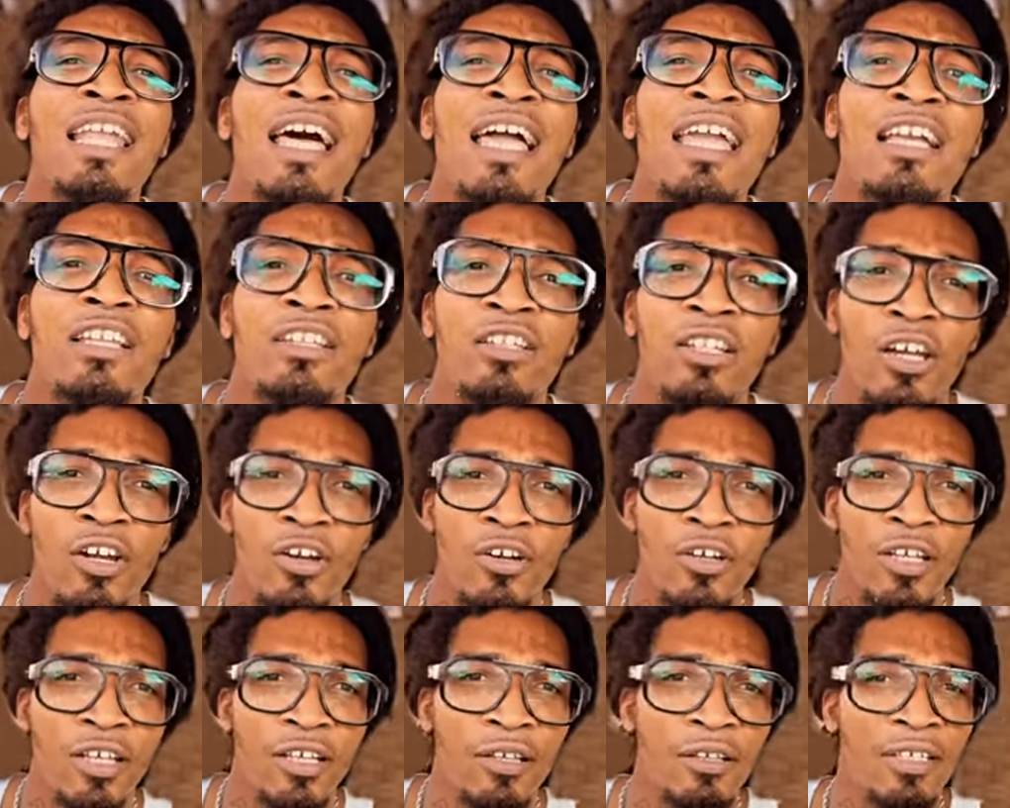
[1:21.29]
A
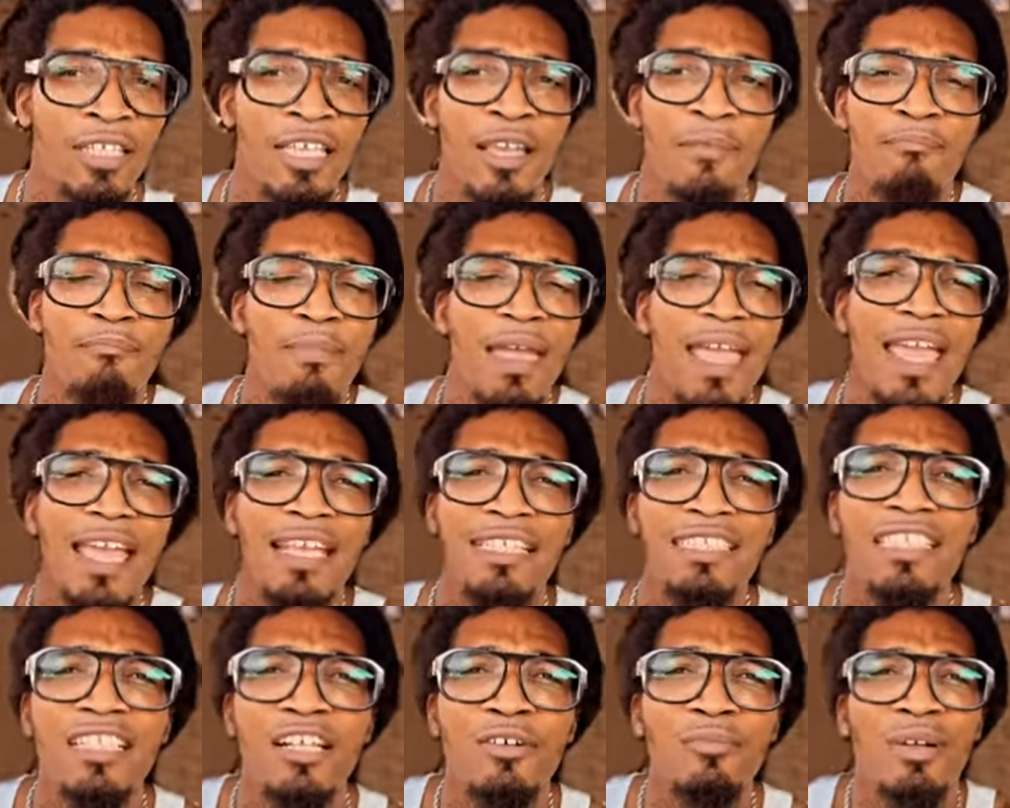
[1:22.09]
wave of bitches
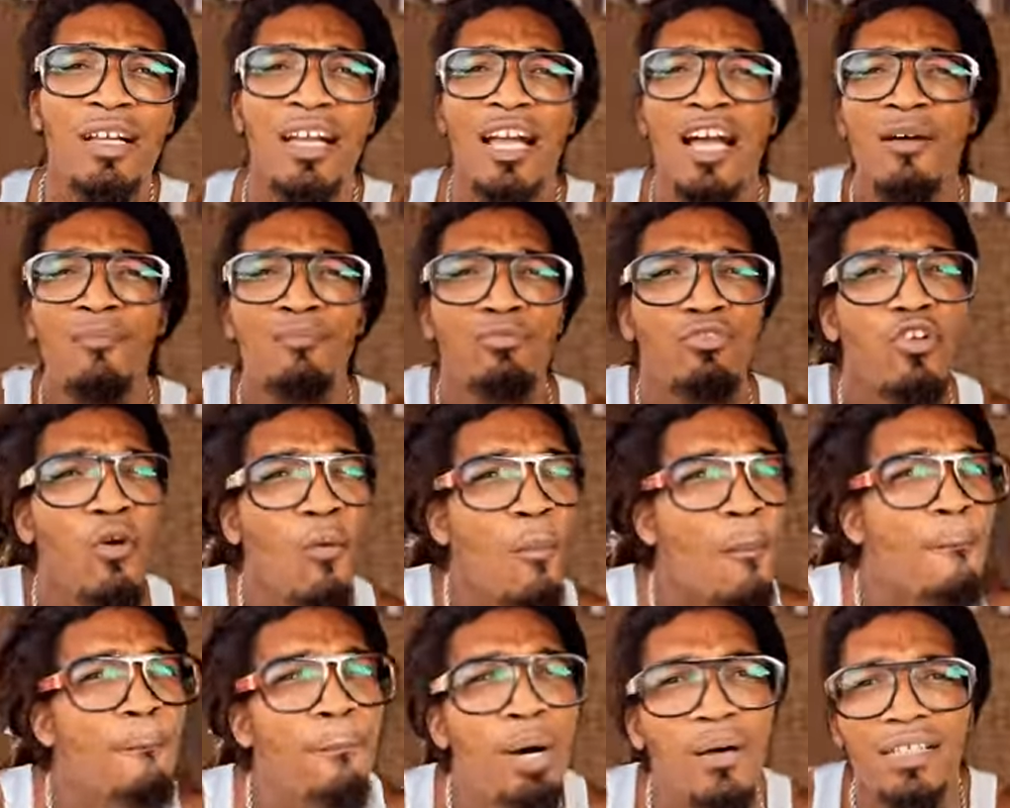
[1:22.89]
walking by left and
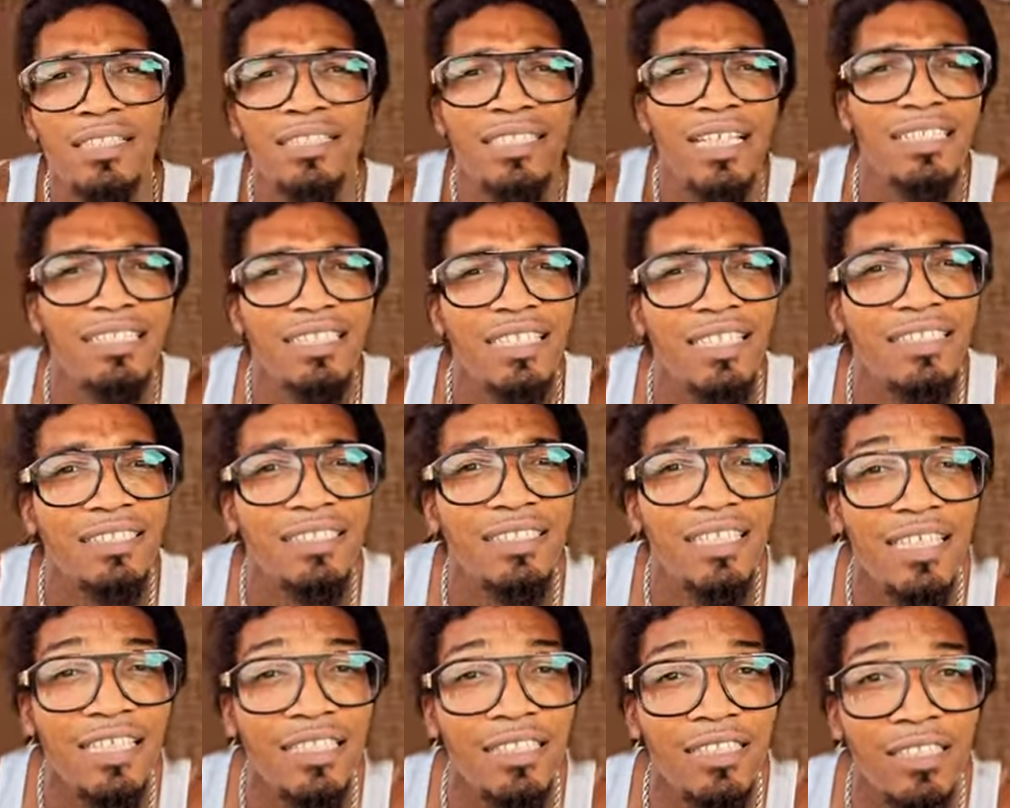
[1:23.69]
right. I never
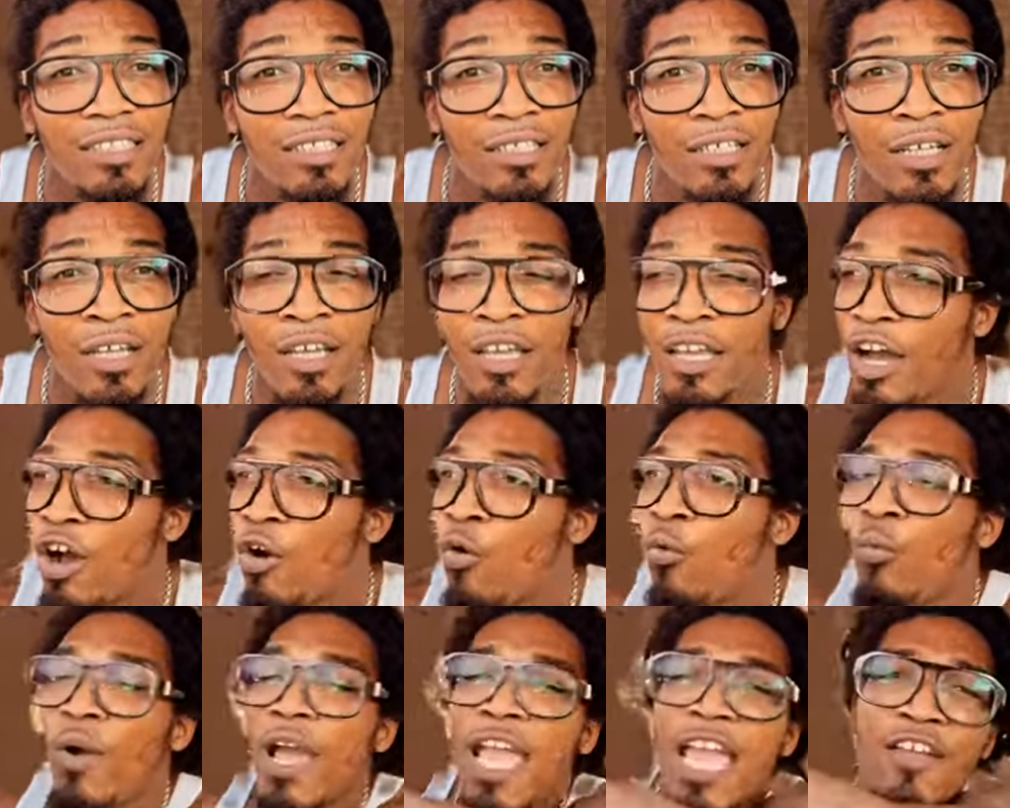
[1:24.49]
went to
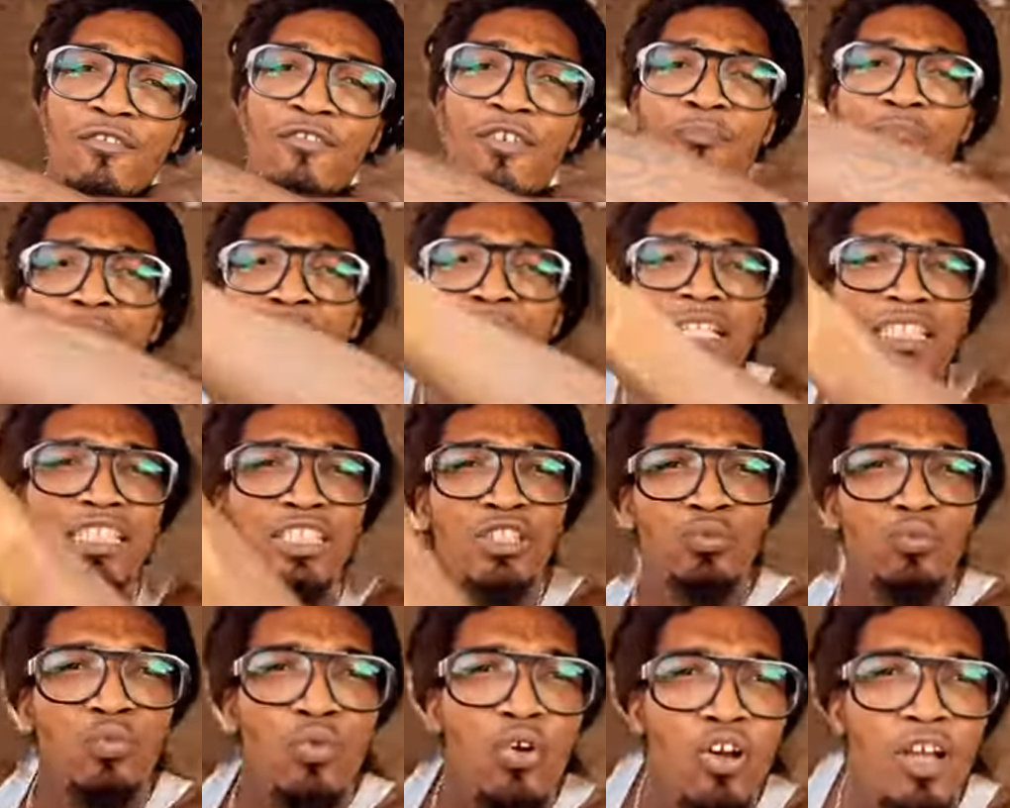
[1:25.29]
class. That shit
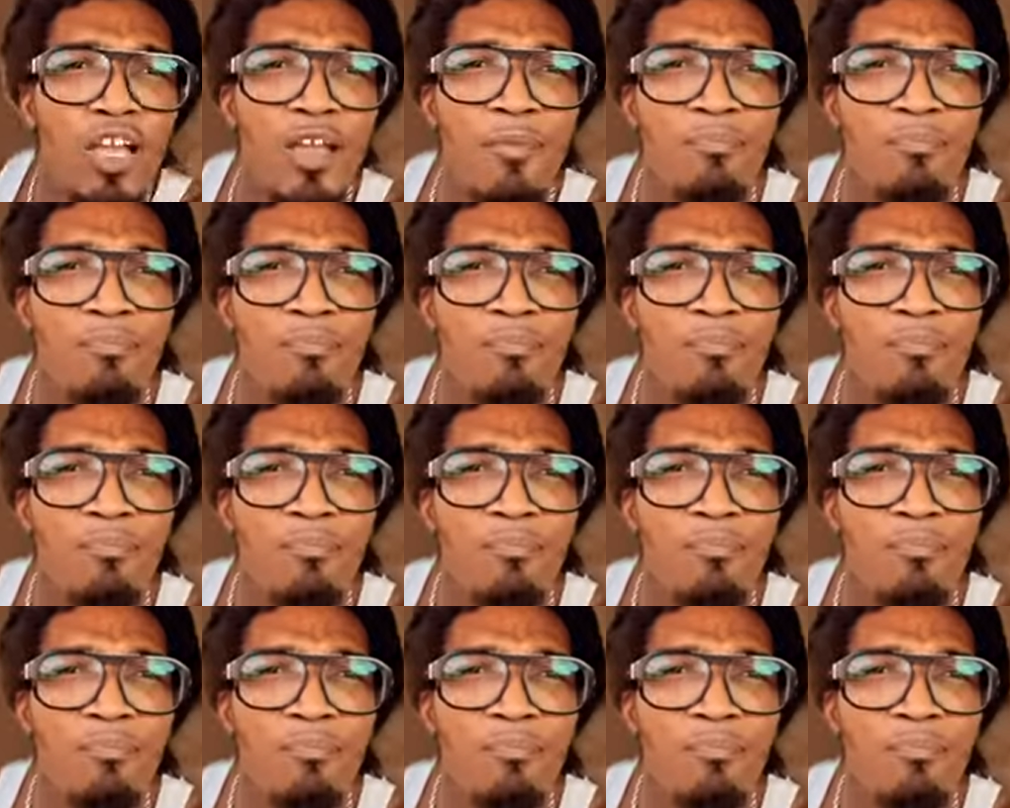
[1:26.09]
right there,